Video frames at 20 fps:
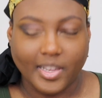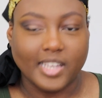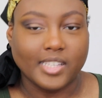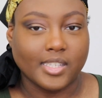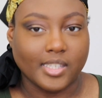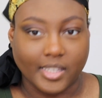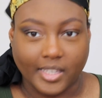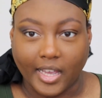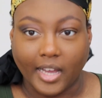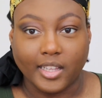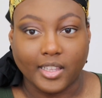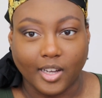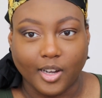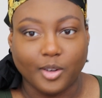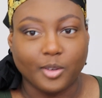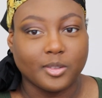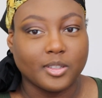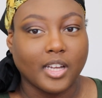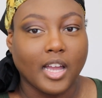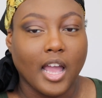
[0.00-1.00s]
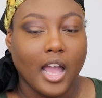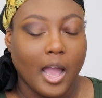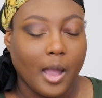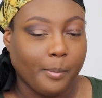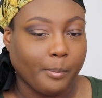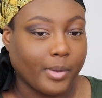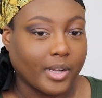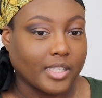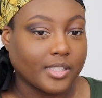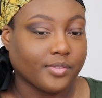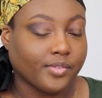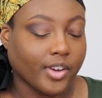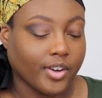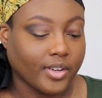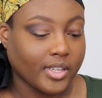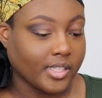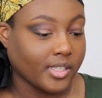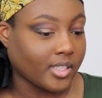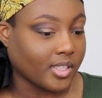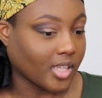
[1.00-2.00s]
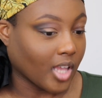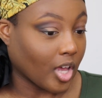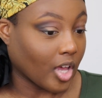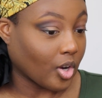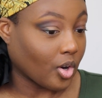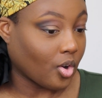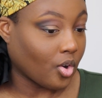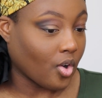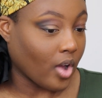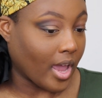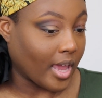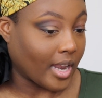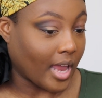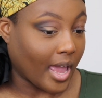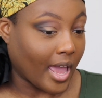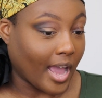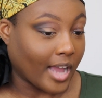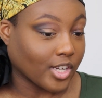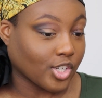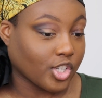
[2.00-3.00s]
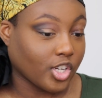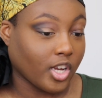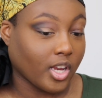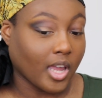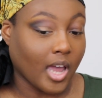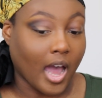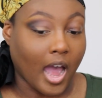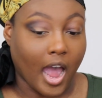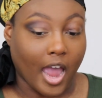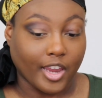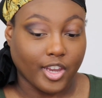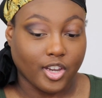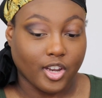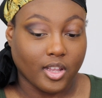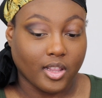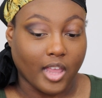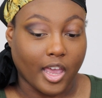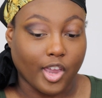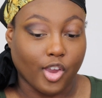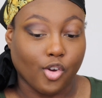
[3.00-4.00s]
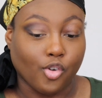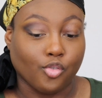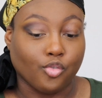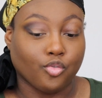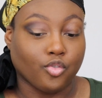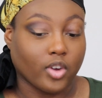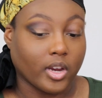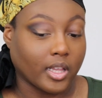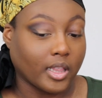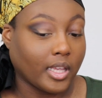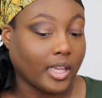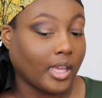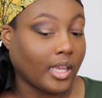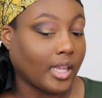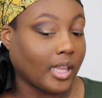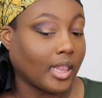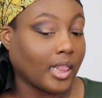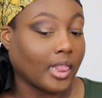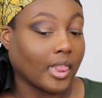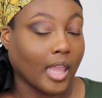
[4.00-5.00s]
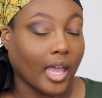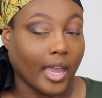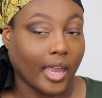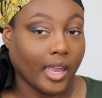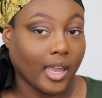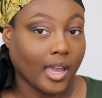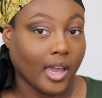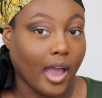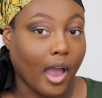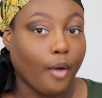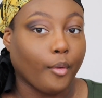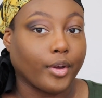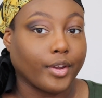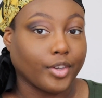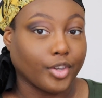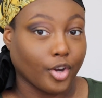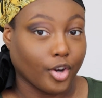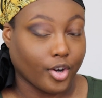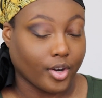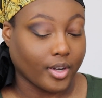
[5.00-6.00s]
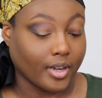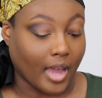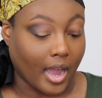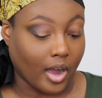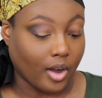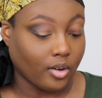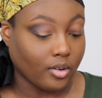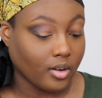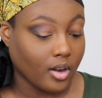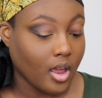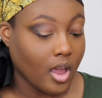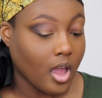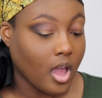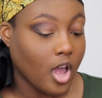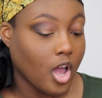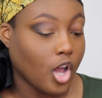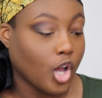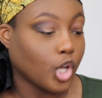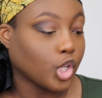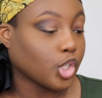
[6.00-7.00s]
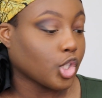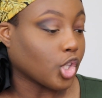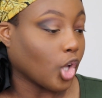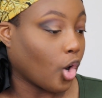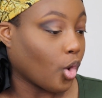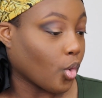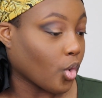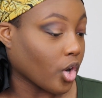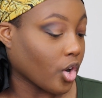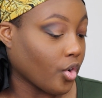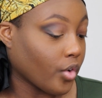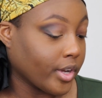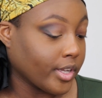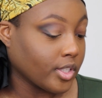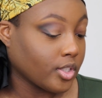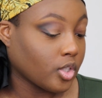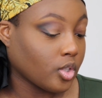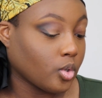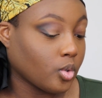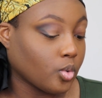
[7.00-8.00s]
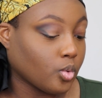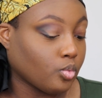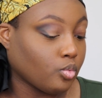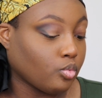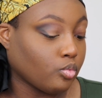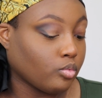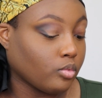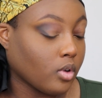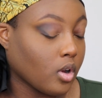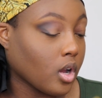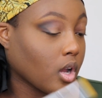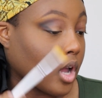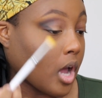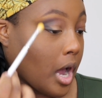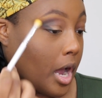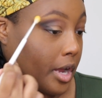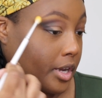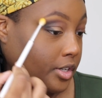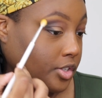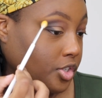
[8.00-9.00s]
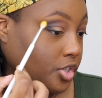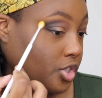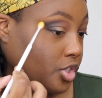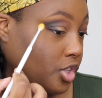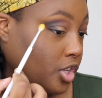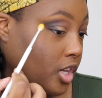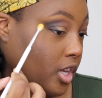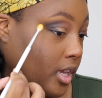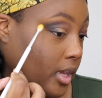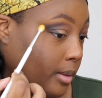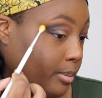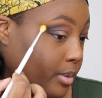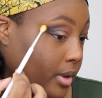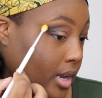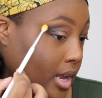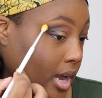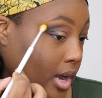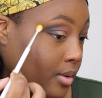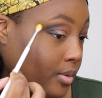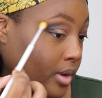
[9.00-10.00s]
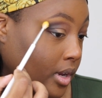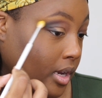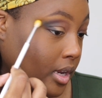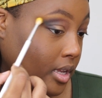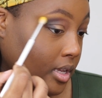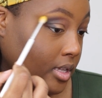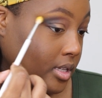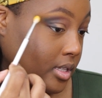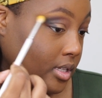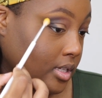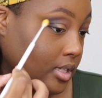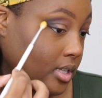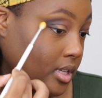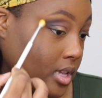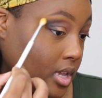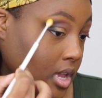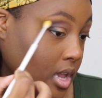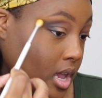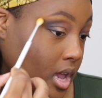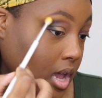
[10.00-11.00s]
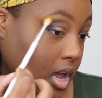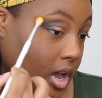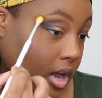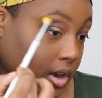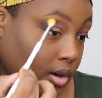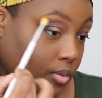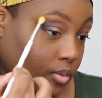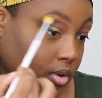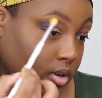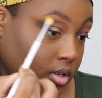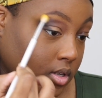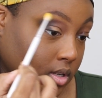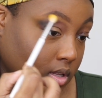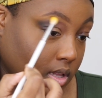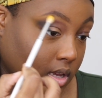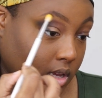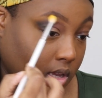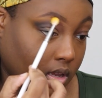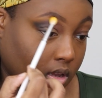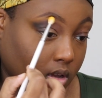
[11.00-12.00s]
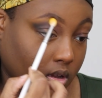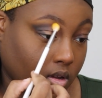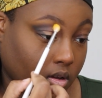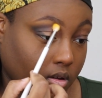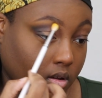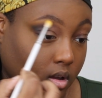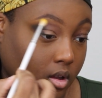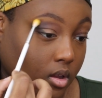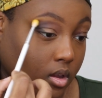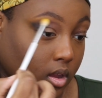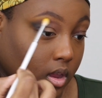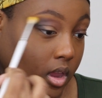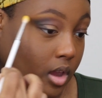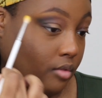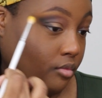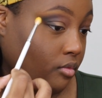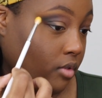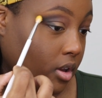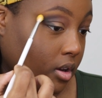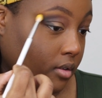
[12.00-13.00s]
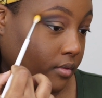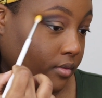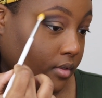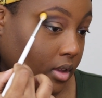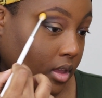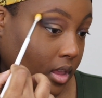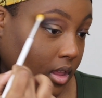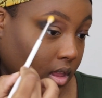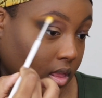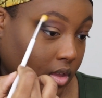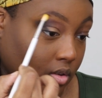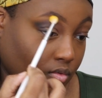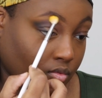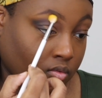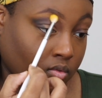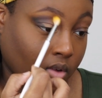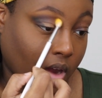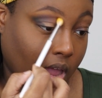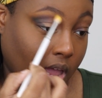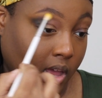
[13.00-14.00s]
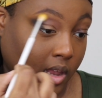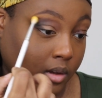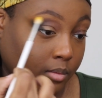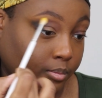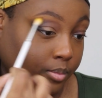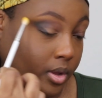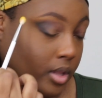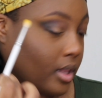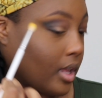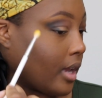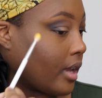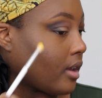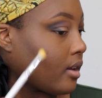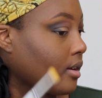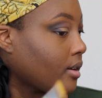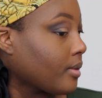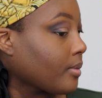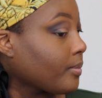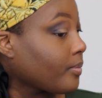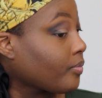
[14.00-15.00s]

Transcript: it's a yellow, but it's very subtle and I actually kind of like really like how it turned out. So we're going to kind of just keep it how it is. I don't want to like get rid of the red, but like